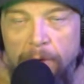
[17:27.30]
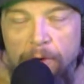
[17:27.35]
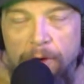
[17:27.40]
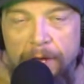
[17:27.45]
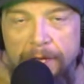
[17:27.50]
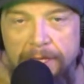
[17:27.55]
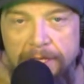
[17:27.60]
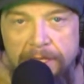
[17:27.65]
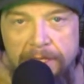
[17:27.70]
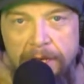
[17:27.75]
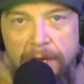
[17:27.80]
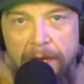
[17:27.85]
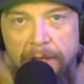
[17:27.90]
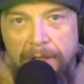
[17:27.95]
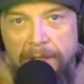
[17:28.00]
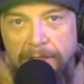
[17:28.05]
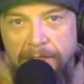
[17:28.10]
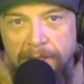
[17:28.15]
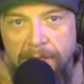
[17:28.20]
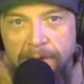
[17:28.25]
great
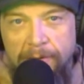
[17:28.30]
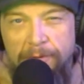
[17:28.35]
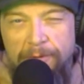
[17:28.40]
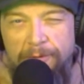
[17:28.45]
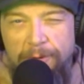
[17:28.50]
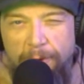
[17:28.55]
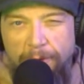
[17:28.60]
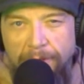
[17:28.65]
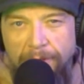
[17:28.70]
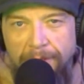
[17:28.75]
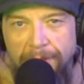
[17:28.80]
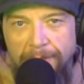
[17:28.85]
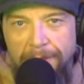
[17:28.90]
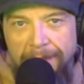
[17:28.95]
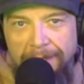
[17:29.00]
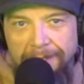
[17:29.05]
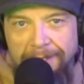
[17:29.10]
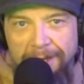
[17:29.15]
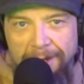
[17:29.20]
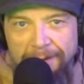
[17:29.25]
solace in forcing
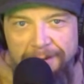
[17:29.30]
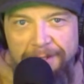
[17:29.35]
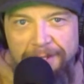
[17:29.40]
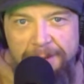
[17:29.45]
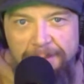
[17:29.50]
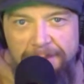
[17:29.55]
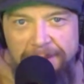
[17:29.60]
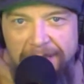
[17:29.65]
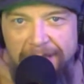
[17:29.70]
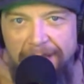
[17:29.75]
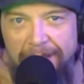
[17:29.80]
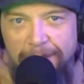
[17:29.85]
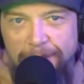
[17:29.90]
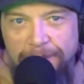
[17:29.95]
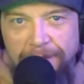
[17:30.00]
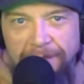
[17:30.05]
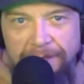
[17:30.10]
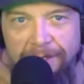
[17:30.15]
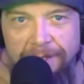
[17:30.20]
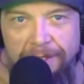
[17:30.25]
myself
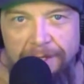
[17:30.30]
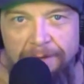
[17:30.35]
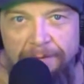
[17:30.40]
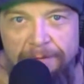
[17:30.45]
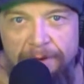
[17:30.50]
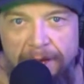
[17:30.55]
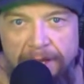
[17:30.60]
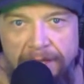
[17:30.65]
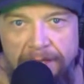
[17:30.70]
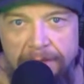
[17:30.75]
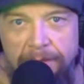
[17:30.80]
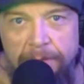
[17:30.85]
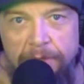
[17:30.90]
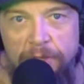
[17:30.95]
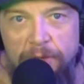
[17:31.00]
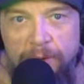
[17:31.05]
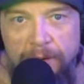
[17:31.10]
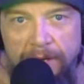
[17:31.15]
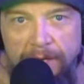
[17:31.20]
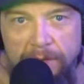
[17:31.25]
sometimes to find some
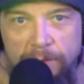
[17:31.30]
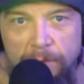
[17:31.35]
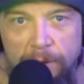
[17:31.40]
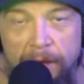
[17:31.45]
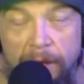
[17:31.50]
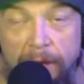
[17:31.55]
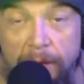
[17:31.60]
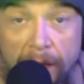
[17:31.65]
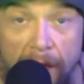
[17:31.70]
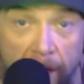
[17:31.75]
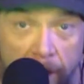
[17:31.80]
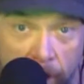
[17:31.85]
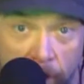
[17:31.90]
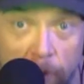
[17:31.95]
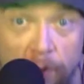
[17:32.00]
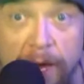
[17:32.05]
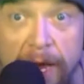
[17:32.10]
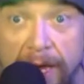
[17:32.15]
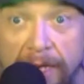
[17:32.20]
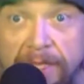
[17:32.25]
joy as well, and
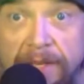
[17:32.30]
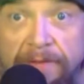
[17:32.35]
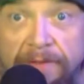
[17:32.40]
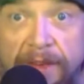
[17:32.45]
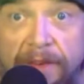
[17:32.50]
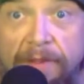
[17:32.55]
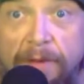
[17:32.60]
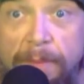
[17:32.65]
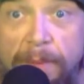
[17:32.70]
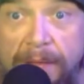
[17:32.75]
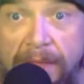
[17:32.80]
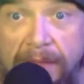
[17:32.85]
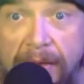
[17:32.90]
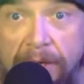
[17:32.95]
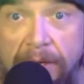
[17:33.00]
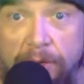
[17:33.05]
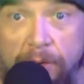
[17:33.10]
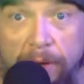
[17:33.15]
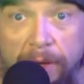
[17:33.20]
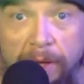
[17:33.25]
you guys have given me
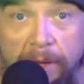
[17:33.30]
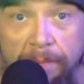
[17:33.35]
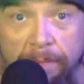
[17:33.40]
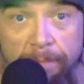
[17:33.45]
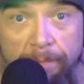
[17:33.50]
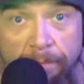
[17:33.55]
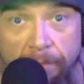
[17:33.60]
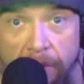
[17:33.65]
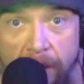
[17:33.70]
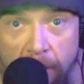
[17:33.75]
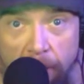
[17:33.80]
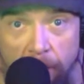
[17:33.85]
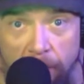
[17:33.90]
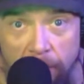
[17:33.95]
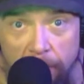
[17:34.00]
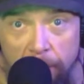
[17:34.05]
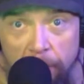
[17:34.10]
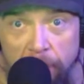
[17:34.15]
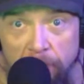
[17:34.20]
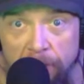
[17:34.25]
that joy. I
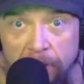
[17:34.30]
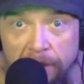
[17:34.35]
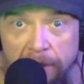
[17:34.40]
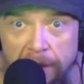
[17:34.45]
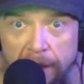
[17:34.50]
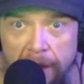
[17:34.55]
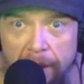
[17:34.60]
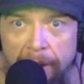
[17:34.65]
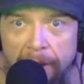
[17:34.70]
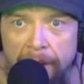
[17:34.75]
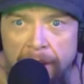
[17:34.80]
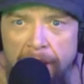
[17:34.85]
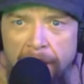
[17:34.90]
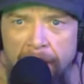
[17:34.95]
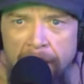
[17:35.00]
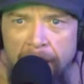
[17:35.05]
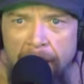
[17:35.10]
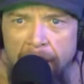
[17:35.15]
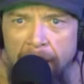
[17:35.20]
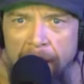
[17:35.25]
really appreciate that.
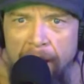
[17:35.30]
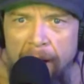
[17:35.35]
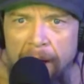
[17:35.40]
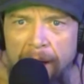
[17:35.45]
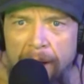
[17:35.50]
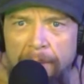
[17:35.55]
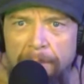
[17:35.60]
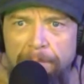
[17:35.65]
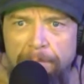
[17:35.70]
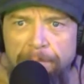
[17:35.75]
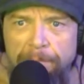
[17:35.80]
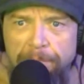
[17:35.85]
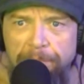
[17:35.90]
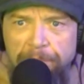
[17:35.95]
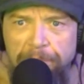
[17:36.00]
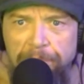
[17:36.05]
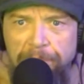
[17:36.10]
Um,